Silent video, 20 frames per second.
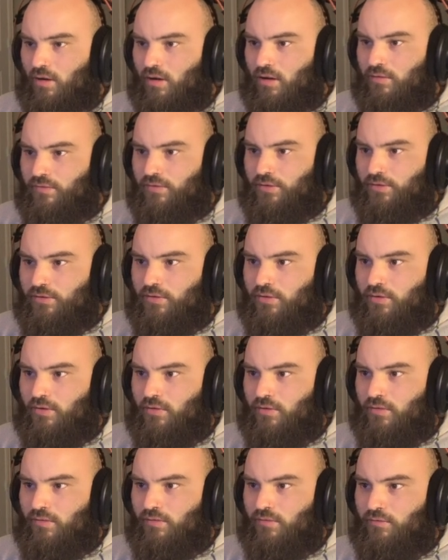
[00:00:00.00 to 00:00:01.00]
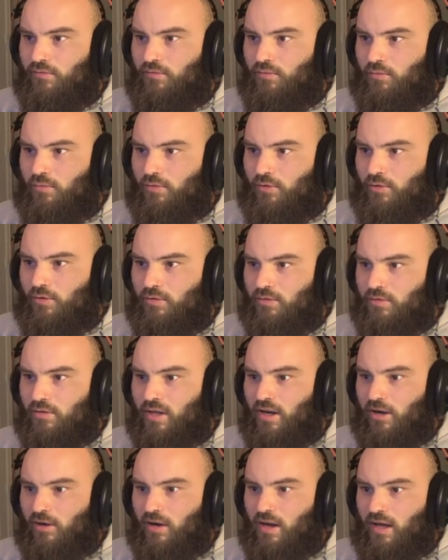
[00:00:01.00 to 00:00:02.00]
filter for
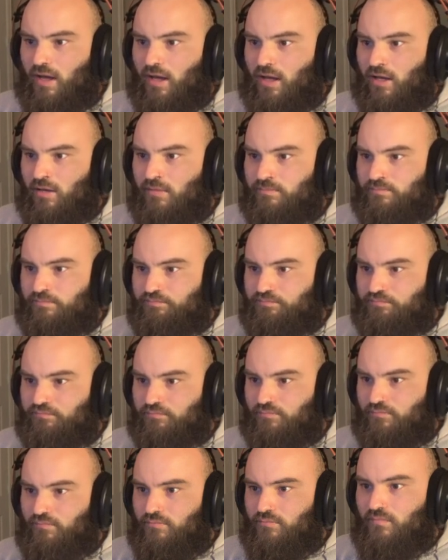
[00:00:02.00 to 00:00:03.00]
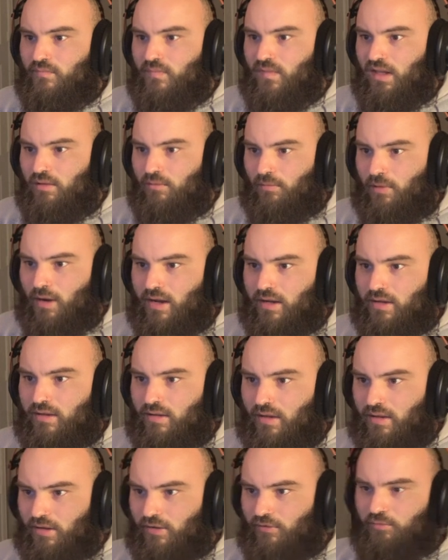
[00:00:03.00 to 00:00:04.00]
layer A, right?
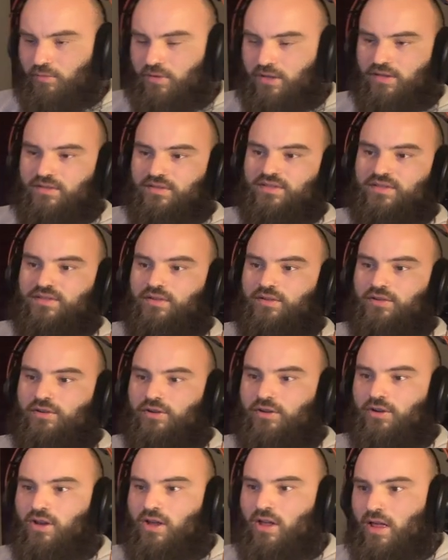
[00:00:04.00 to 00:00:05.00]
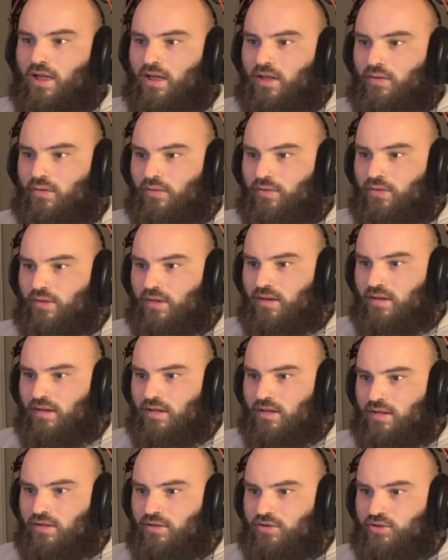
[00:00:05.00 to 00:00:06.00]
Like if we consider that
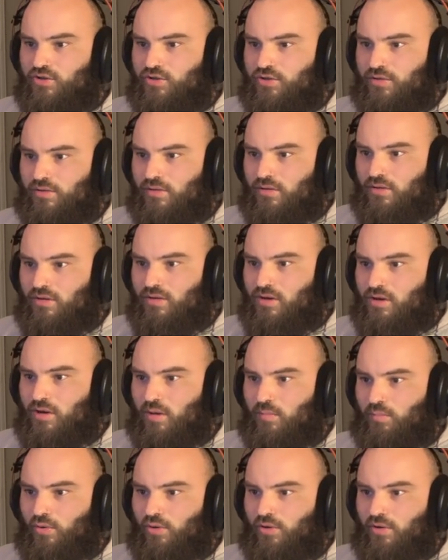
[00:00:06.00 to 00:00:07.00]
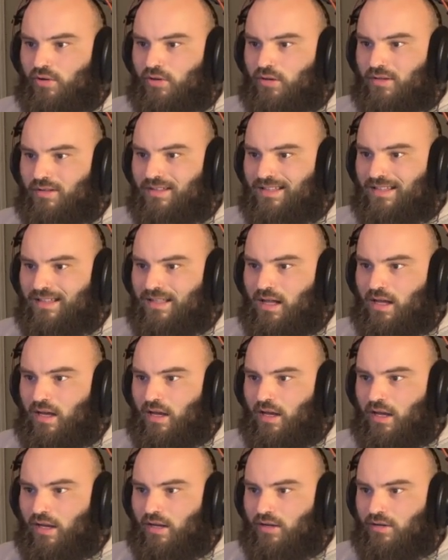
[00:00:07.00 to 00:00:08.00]
each numbered
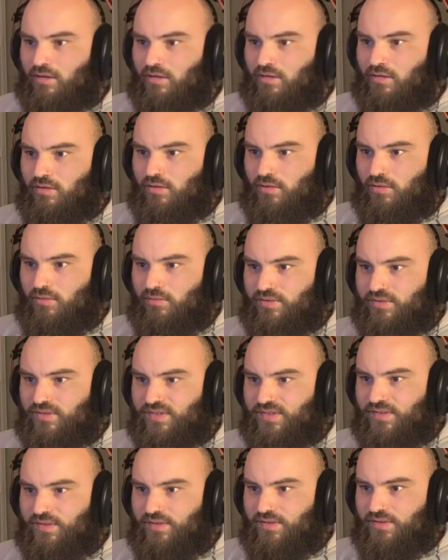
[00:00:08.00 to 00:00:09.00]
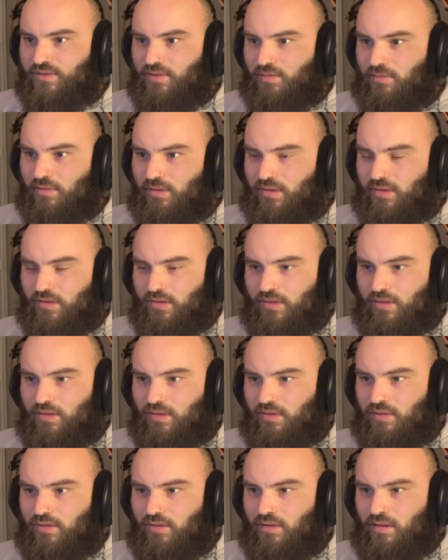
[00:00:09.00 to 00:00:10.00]
line, is
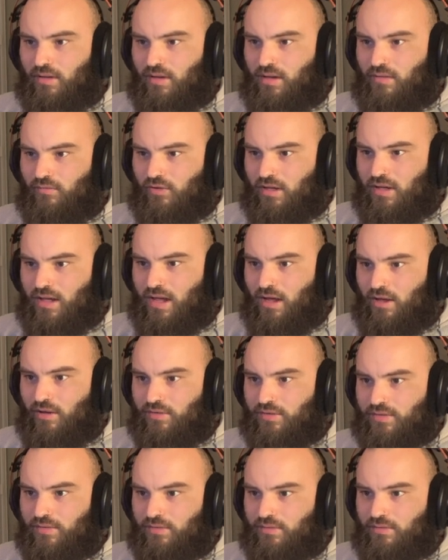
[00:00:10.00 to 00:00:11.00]
every count,